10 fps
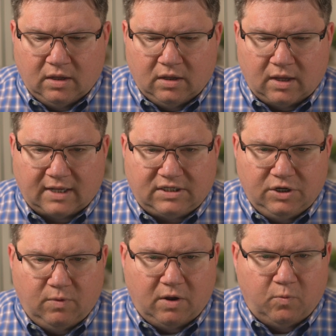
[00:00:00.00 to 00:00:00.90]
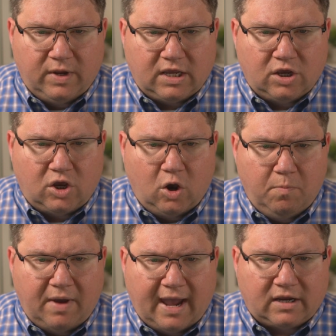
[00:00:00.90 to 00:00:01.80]
I'll tell you what, we can go
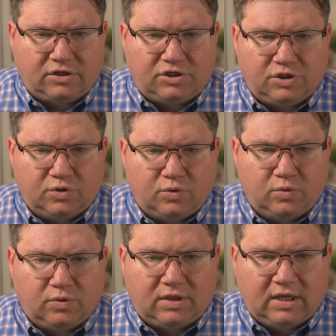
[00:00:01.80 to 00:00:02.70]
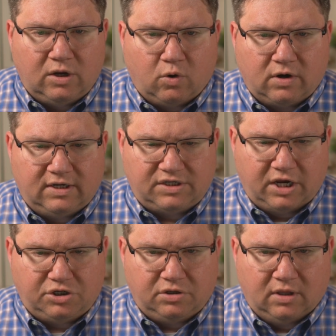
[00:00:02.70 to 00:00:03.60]
back to the
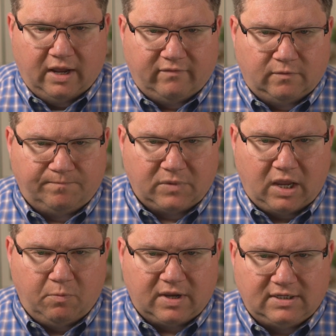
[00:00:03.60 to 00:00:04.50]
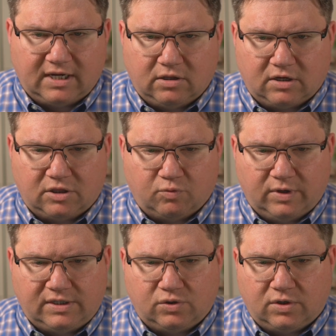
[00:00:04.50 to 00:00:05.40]
organization level and we can take a look at the
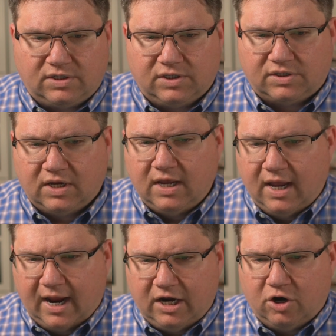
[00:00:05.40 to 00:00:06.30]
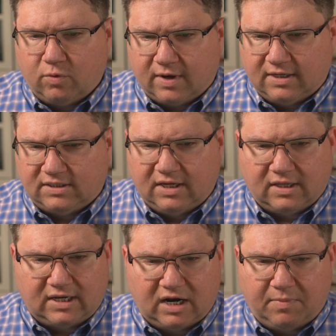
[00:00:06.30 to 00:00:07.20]
resources. And here we can see the
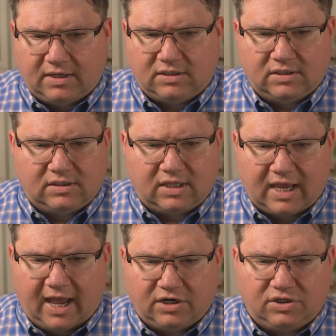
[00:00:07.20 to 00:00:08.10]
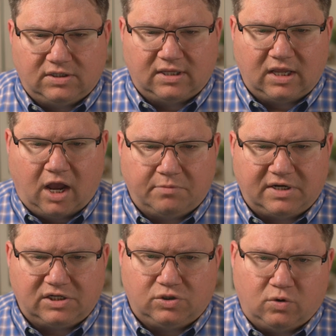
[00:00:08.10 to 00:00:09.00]
databases, the caches, and the
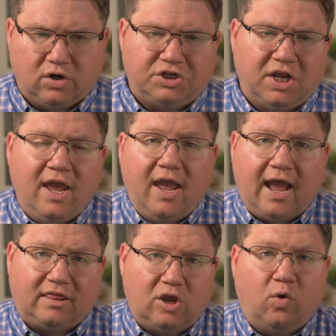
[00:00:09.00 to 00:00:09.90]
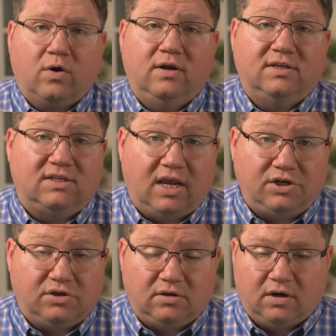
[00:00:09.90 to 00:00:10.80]
object storage at the
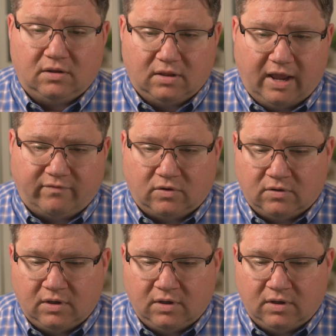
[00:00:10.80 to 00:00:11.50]
organization level.